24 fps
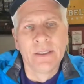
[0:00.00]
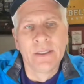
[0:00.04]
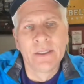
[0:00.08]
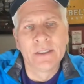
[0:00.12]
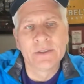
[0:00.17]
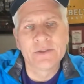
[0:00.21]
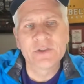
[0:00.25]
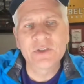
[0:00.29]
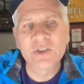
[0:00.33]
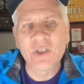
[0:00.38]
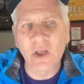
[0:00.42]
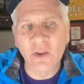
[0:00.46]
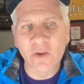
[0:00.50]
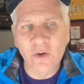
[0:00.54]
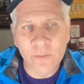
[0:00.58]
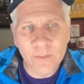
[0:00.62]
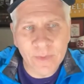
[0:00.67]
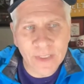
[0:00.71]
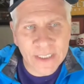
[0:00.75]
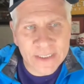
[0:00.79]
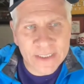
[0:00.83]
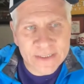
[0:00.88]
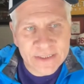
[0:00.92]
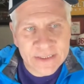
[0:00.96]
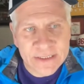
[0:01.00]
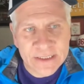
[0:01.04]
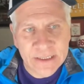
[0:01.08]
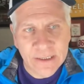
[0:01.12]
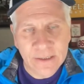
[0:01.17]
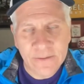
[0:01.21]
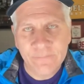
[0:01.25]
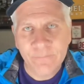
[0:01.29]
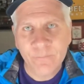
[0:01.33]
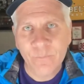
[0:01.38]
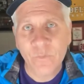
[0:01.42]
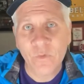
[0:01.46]
Southern Miss
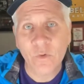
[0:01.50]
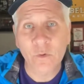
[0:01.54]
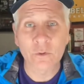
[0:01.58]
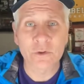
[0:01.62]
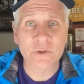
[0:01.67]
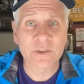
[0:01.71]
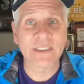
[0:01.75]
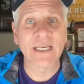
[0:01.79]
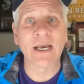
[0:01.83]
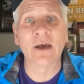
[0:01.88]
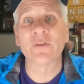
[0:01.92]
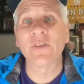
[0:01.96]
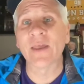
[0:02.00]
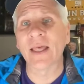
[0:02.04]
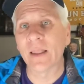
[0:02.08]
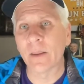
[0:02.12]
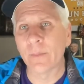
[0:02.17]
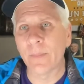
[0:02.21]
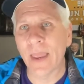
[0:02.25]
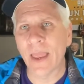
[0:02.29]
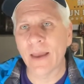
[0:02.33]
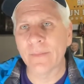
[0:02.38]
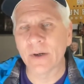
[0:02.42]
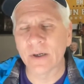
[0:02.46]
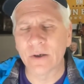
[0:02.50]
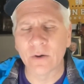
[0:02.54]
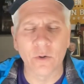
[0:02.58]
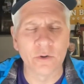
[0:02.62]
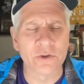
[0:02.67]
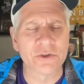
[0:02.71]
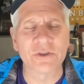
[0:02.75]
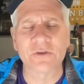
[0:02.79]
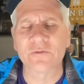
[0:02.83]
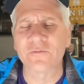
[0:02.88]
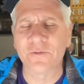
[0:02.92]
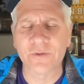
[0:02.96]
or South Alabama,
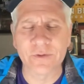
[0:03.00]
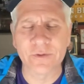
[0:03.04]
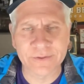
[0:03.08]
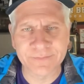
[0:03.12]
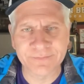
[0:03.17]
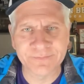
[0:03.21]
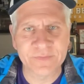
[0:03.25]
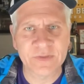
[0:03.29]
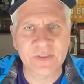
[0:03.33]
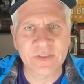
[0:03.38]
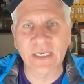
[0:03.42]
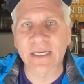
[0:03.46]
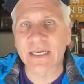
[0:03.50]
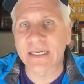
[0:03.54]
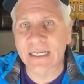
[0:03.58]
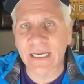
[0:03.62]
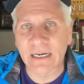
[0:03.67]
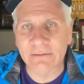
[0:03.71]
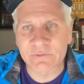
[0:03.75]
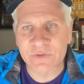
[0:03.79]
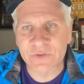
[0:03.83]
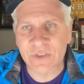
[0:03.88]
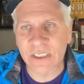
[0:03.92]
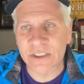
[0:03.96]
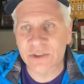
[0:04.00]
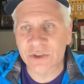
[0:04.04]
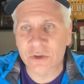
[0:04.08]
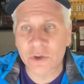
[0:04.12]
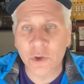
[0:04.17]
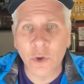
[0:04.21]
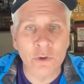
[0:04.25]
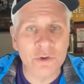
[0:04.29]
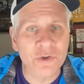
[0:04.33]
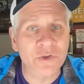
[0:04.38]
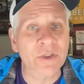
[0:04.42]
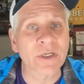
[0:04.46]
or just for the sake of conversation,
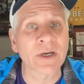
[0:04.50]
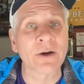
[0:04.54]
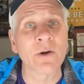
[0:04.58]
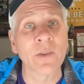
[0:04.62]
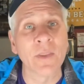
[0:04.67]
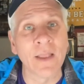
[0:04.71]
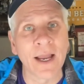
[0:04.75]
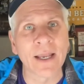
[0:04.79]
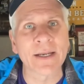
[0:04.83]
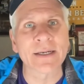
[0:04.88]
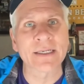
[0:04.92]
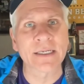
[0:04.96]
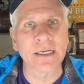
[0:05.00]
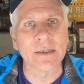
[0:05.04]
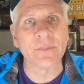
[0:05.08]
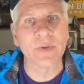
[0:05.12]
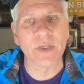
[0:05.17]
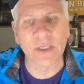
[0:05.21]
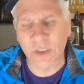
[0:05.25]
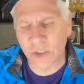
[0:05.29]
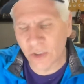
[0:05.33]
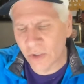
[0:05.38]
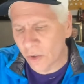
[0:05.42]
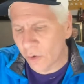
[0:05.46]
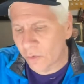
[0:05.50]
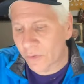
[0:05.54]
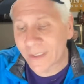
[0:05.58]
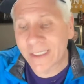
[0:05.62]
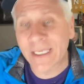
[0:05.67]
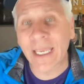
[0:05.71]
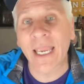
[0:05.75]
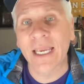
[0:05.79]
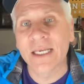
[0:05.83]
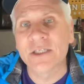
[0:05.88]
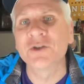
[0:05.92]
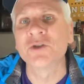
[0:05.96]
Coastal Carolina coming in, the
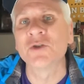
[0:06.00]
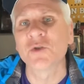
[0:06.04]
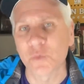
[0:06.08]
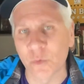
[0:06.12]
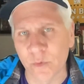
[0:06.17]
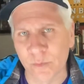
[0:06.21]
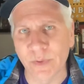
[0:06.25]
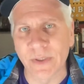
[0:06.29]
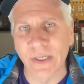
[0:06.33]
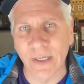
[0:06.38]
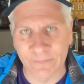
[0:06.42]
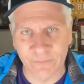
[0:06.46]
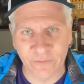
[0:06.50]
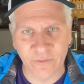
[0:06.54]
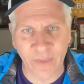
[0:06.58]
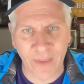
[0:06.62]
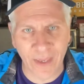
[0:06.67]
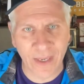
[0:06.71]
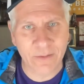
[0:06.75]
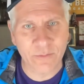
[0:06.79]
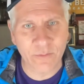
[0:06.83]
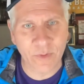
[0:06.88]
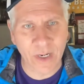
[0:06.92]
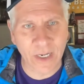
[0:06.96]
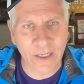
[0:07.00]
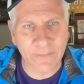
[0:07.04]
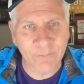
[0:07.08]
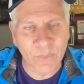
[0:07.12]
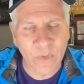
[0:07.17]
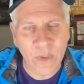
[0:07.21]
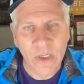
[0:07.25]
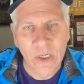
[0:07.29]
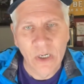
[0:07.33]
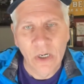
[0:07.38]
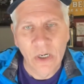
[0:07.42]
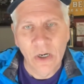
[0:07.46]
Cajuns would be up for that, right?
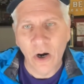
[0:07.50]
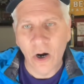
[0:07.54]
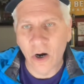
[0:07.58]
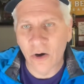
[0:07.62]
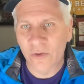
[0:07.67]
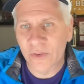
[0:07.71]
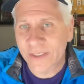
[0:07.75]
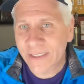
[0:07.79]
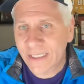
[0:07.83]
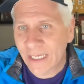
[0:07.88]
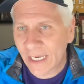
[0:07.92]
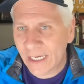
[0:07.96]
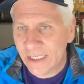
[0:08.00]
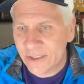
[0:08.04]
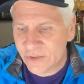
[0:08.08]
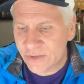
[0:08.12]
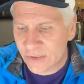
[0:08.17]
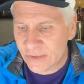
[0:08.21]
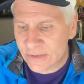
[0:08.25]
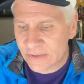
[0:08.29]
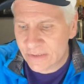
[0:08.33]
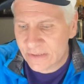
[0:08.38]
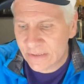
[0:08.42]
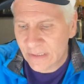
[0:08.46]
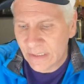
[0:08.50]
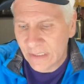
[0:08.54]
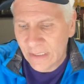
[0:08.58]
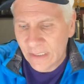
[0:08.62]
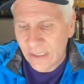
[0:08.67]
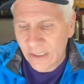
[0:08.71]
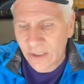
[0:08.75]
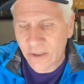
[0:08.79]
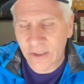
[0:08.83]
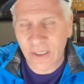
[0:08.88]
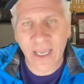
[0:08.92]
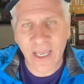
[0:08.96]
Are the Cajuns
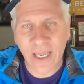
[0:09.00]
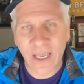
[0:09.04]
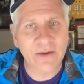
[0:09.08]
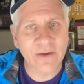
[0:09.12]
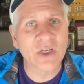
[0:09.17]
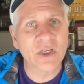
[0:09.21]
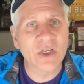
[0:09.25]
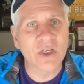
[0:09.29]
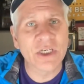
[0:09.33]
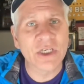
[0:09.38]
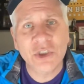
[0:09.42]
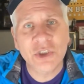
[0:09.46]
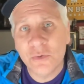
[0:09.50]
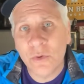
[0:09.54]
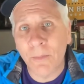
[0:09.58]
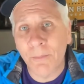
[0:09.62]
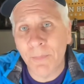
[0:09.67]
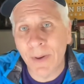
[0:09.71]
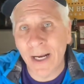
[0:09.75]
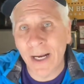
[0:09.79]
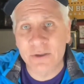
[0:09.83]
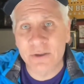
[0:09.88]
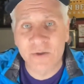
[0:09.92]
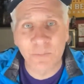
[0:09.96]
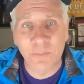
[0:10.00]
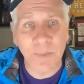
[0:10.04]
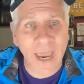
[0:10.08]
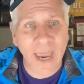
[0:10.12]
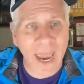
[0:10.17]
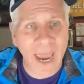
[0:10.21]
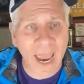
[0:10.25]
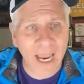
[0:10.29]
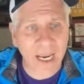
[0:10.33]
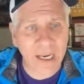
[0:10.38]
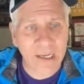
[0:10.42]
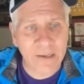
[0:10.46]
going to have an issue to
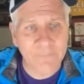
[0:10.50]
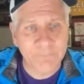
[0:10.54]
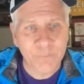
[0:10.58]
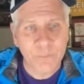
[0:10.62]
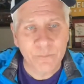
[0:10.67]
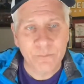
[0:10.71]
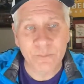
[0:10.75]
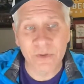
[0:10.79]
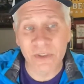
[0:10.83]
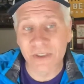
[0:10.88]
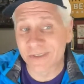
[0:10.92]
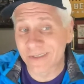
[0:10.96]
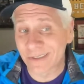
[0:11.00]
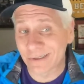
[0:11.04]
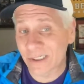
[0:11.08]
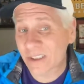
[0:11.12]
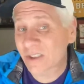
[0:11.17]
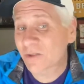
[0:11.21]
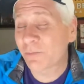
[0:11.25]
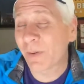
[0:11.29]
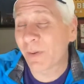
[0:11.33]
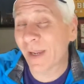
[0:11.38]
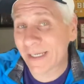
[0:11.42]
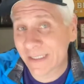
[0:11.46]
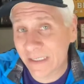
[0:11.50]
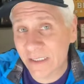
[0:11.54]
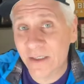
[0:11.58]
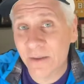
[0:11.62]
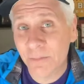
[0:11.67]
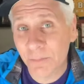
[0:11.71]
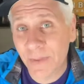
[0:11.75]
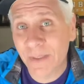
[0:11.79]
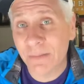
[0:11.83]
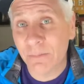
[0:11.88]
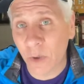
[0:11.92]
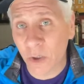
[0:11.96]
bounce back because they're
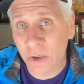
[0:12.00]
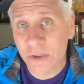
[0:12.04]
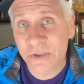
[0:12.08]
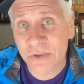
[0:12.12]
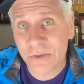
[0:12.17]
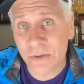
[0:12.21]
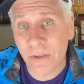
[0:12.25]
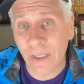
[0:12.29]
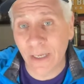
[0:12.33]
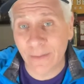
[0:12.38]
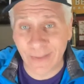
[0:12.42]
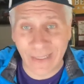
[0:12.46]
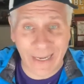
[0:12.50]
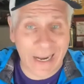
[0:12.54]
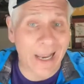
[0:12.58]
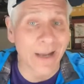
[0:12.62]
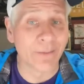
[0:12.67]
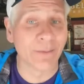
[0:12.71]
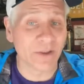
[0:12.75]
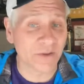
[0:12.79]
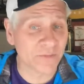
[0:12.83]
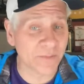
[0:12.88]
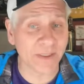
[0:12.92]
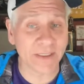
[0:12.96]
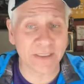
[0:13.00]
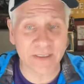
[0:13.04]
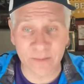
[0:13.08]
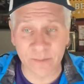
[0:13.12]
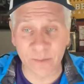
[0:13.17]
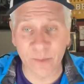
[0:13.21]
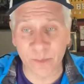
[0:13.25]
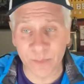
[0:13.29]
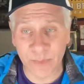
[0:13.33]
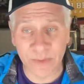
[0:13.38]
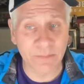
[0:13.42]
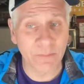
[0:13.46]
expecting to beat Marshall? I'm
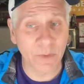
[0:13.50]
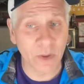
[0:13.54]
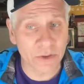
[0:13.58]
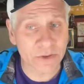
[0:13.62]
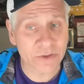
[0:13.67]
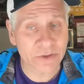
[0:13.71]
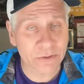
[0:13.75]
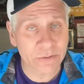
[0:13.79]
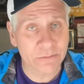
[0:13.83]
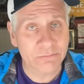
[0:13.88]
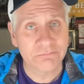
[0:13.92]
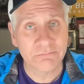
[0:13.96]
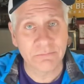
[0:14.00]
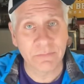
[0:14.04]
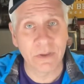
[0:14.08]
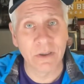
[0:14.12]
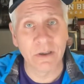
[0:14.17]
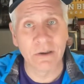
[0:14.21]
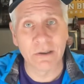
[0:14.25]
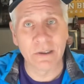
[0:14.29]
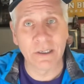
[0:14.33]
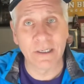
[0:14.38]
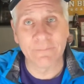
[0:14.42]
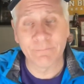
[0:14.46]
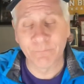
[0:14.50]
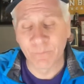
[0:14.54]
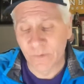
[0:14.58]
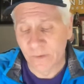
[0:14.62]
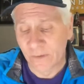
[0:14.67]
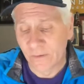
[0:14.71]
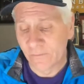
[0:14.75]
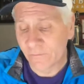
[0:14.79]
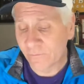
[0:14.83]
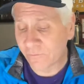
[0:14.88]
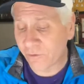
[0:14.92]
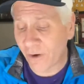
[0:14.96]
expecting to beat Marshall. All right.
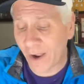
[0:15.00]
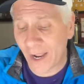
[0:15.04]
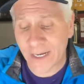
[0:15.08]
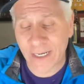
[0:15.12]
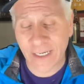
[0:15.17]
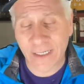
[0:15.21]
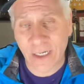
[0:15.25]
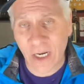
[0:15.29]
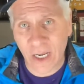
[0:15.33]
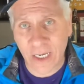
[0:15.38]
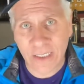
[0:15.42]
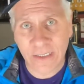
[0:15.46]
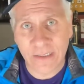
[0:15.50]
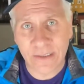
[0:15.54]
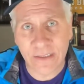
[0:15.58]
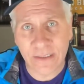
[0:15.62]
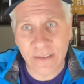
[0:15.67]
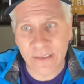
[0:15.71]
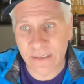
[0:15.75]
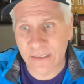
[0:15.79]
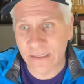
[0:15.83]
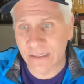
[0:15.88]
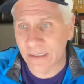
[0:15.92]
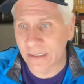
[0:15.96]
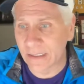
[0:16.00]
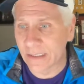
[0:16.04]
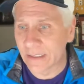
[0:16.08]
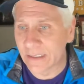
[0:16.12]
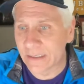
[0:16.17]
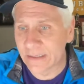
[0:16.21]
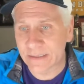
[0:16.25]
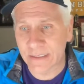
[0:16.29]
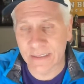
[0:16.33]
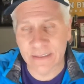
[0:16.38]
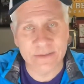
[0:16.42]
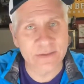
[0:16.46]
Friday night
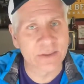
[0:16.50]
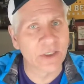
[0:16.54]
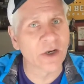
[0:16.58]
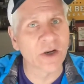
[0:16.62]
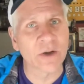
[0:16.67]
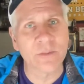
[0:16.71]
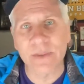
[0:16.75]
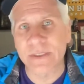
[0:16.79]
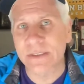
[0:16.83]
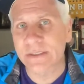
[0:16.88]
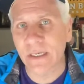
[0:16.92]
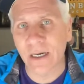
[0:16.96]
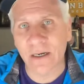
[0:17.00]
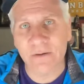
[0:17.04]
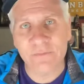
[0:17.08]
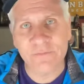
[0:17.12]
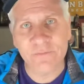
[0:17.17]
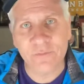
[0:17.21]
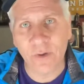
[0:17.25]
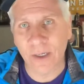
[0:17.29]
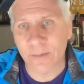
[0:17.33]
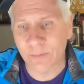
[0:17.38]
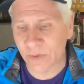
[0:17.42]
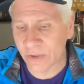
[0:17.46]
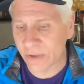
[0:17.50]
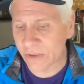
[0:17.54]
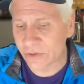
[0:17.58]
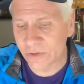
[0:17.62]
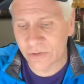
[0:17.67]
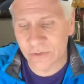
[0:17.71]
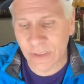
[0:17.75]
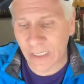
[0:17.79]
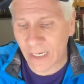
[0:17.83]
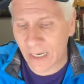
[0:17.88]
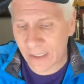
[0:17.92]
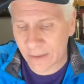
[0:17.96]
is going to be tough, right? Because
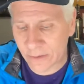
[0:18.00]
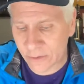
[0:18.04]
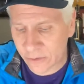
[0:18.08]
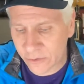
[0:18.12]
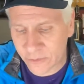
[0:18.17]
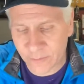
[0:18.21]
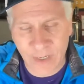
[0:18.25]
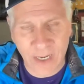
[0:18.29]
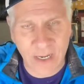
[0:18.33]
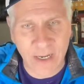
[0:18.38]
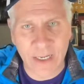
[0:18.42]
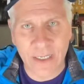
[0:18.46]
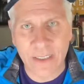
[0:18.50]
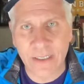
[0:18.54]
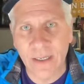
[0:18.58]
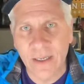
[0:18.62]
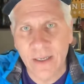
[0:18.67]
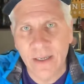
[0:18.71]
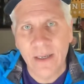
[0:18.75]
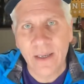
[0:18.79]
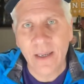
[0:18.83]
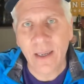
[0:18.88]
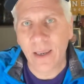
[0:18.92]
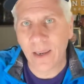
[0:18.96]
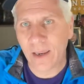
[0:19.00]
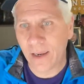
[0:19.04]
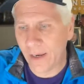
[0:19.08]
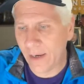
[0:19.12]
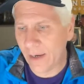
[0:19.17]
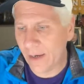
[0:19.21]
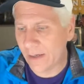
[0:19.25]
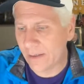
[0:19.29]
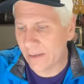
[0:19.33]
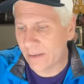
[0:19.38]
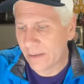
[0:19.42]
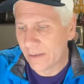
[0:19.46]
you got Herman
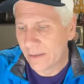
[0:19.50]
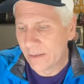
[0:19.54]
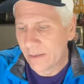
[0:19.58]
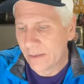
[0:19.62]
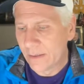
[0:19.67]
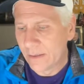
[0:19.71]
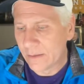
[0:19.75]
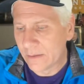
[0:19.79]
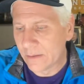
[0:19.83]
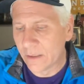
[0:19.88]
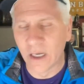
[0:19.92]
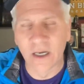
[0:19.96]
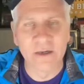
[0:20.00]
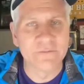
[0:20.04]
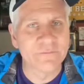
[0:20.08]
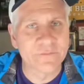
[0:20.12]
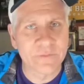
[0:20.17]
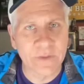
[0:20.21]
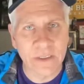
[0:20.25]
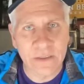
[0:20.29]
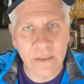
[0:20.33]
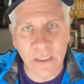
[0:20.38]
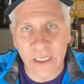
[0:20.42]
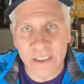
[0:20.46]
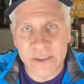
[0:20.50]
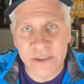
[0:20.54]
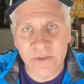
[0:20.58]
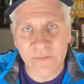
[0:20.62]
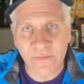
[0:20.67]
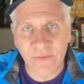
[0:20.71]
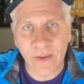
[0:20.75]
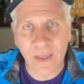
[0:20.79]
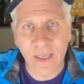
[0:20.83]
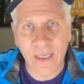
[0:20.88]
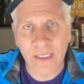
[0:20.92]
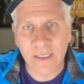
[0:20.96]
and
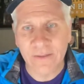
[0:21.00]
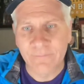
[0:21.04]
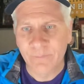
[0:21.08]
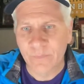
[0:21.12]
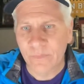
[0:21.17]
Langevin.